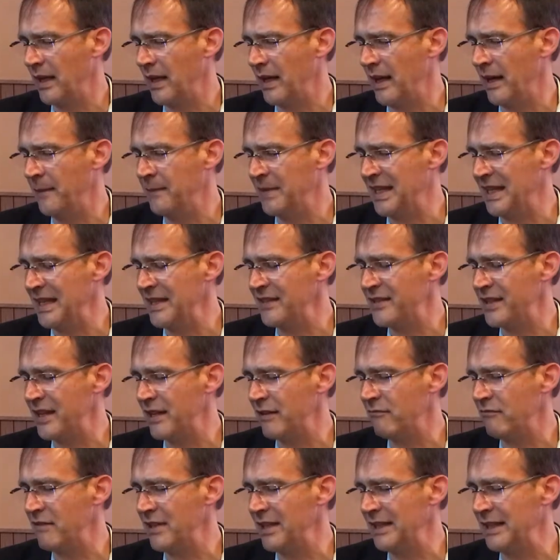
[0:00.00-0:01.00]
I mean, is
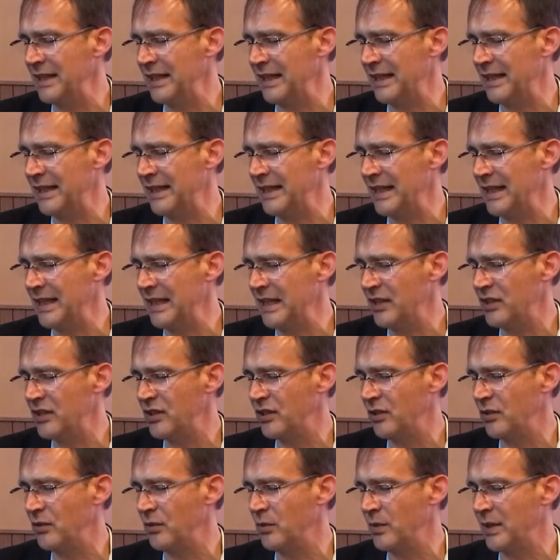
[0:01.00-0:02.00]
there really an
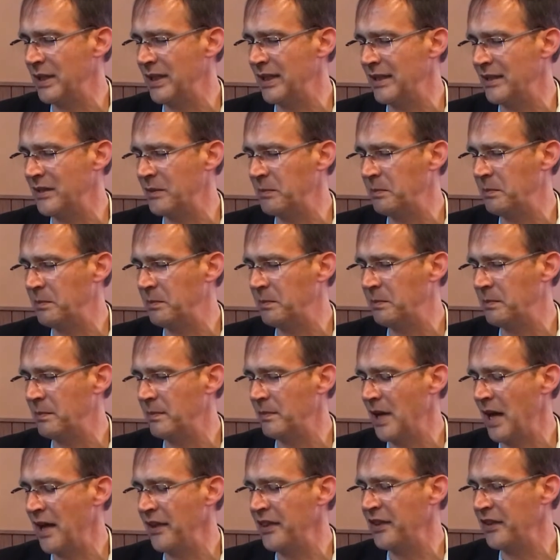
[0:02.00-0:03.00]
issue with,
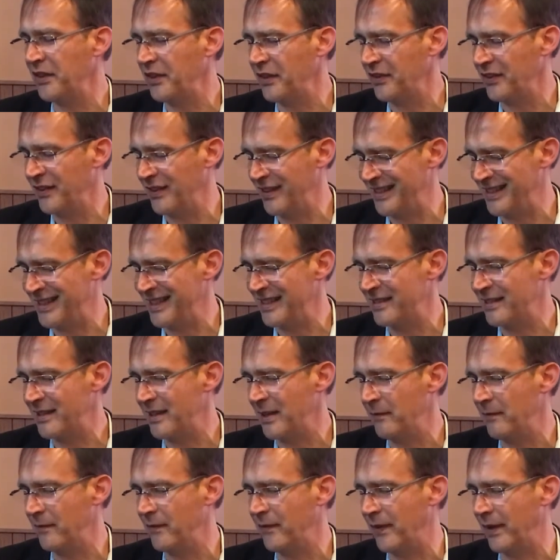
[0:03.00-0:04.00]
other than the
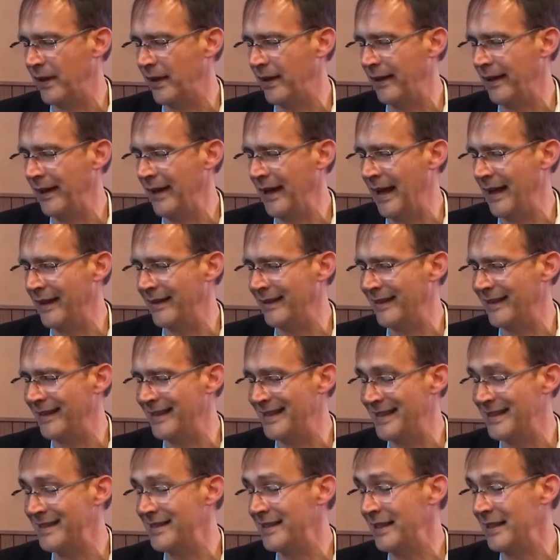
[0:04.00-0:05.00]
discomfort and the
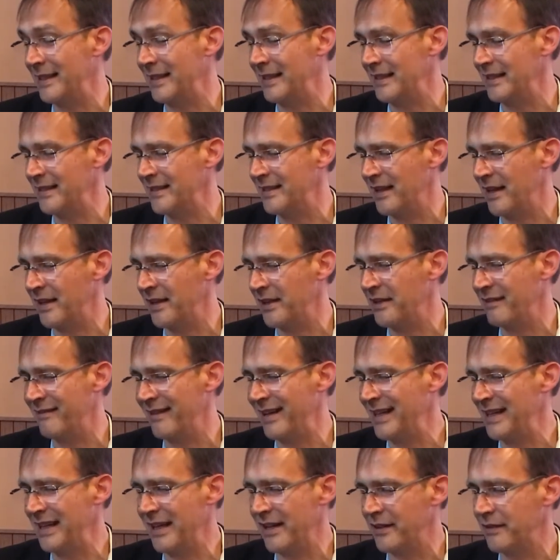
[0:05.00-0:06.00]
disease, are there
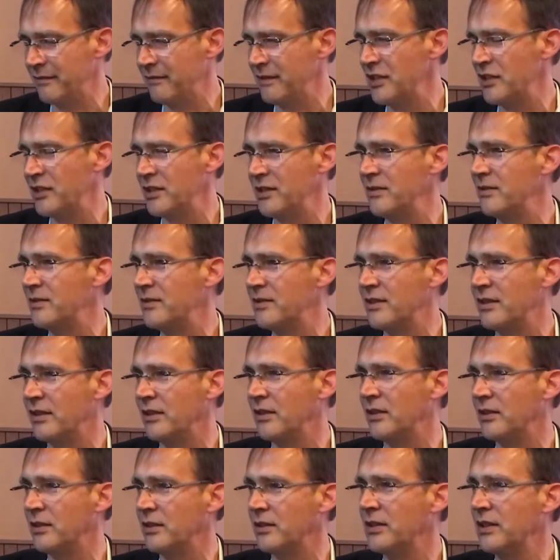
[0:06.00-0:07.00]
any other issues that
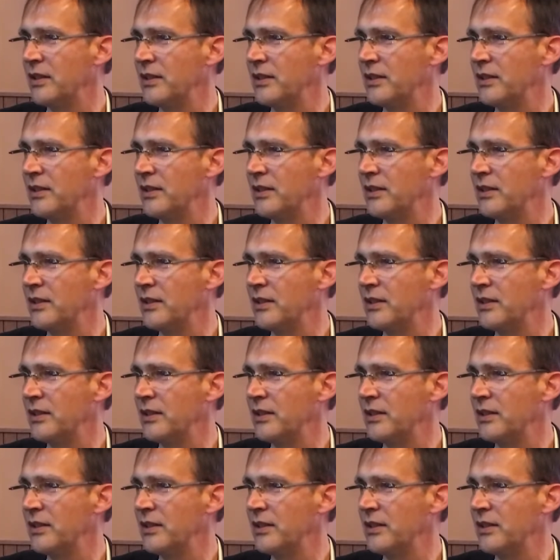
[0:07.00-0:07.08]
you're